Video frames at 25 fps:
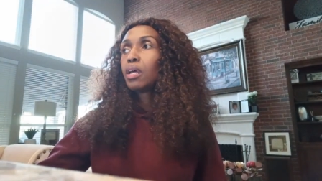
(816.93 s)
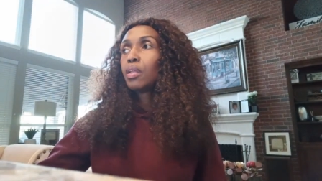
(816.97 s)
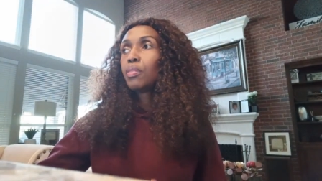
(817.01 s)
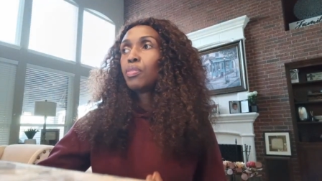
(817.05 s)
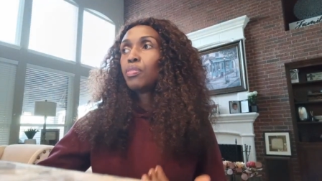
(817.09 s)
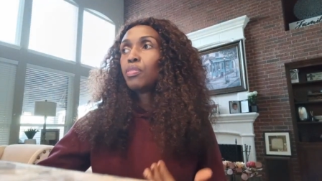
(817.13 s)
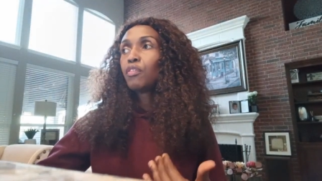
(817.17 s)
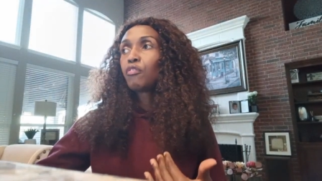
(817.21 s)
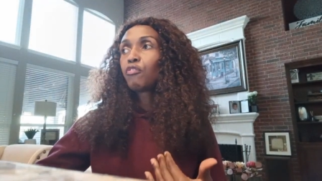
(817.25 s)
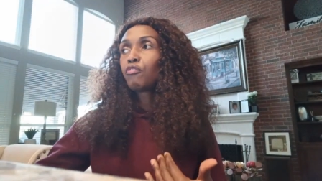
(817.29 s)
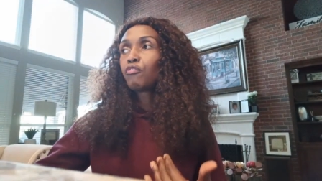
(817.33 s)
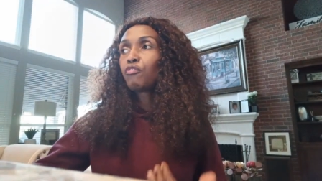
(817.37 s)

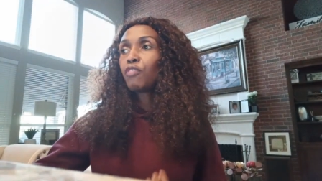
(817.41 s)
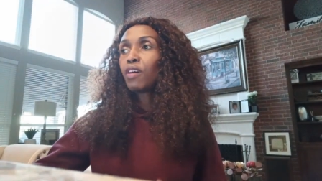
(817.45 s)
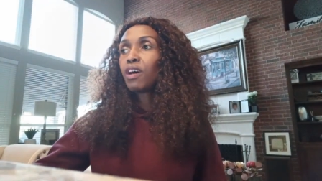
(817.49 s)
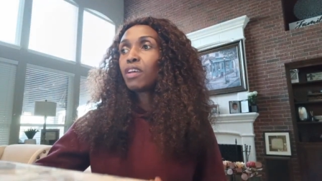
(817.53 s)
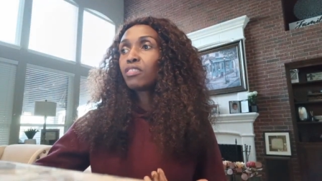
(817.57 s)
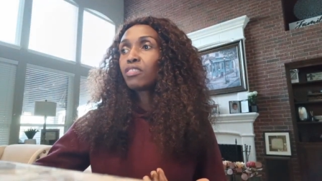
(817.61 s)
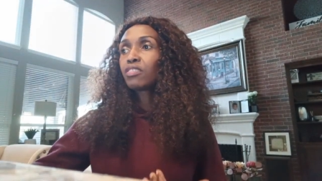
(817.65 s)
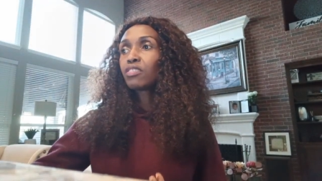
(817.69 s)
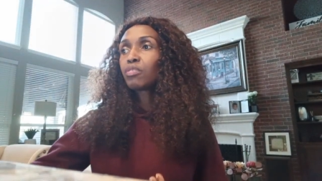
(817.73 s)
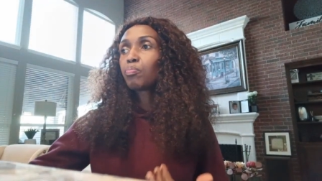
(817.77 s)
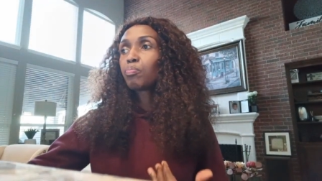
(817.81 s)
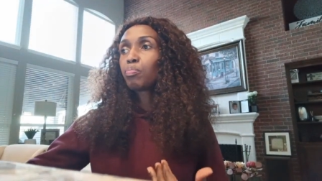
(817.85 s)
the
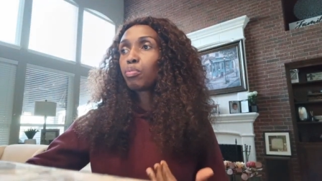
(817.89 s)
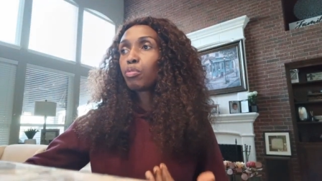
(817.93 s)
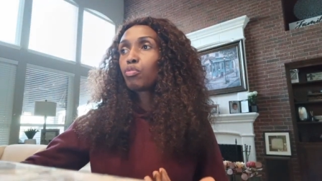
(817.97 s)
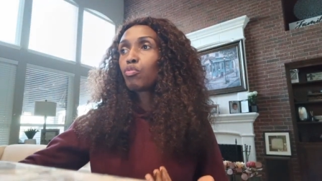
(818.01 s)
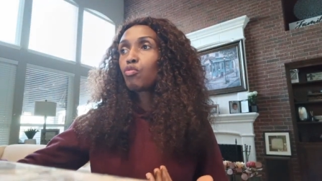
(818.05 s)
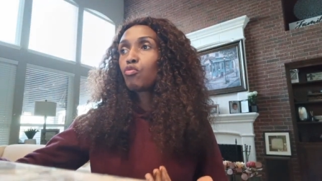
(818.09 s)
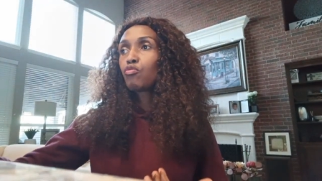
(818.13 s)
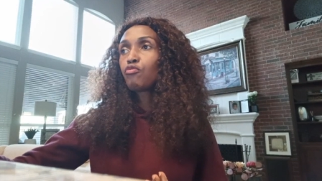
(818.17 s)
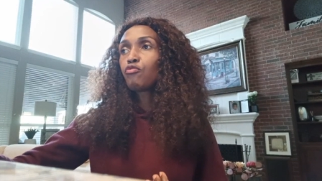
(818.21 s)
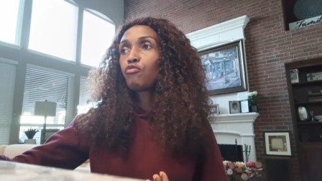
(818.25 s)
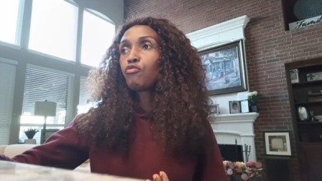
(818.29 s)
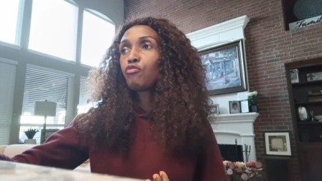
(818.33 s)
first
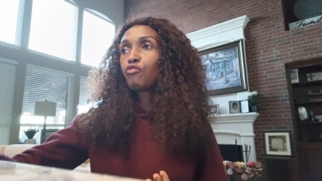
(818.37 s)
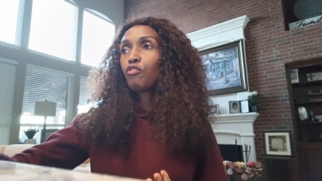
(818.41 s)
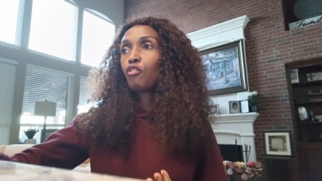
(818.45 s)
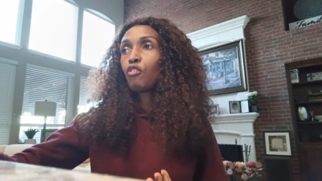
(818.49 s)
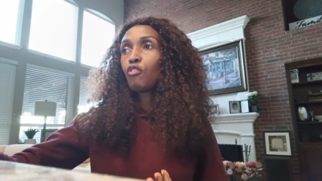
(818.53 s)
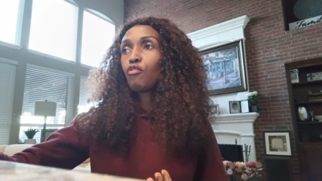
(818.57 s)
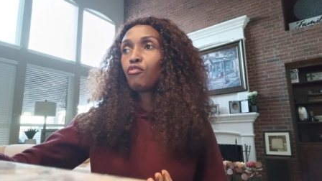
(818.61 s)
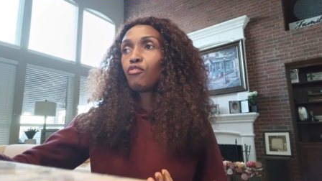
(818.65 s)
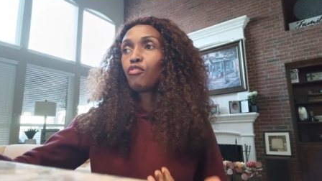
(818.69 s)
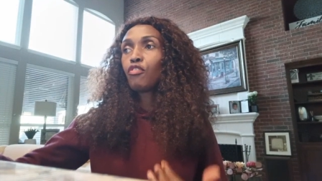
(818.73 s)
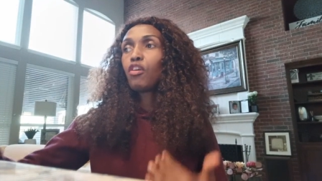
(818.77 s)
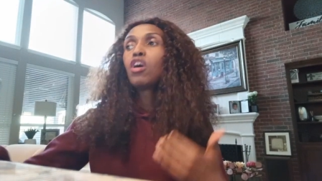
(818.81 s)
proof
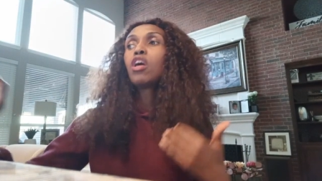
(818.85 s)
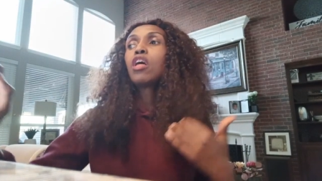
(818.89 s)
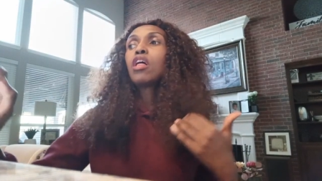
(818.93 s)
of